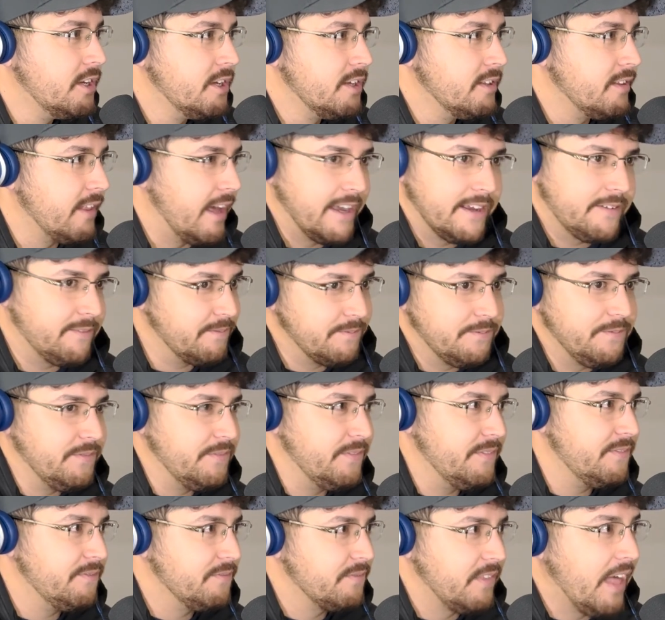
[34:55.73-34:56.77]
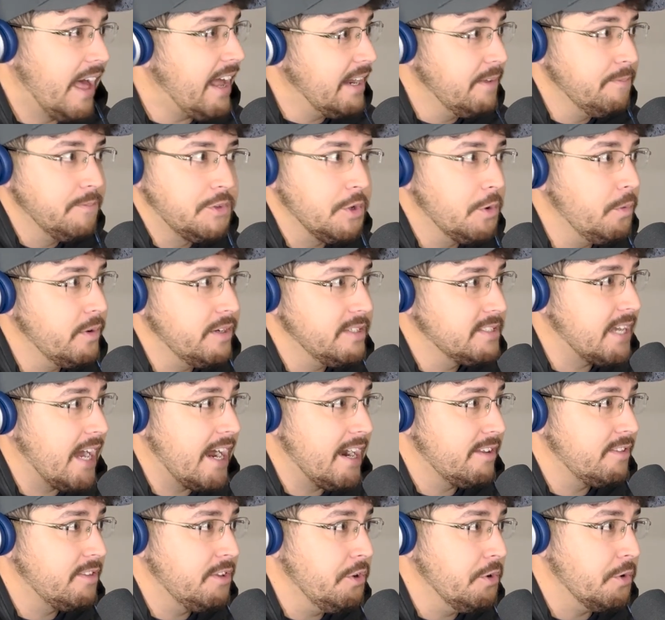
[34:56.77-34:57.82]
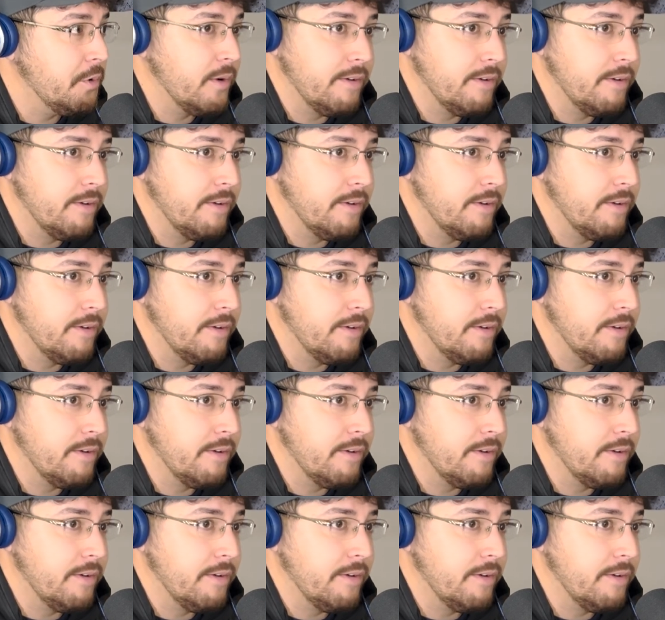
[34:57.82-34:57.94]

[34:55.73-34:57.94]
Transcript: Like, let him do what he's got to do.